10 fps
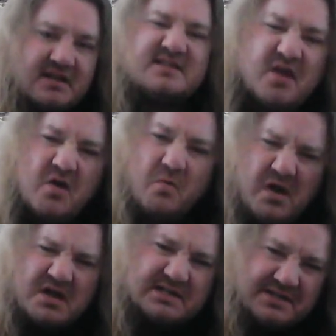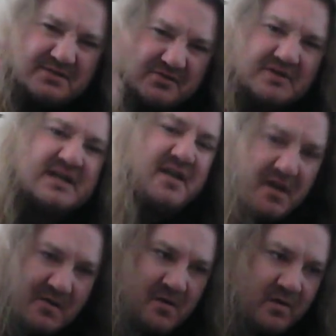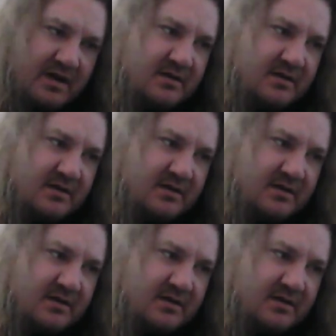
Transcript: Let's go. 1, 2, 3, go.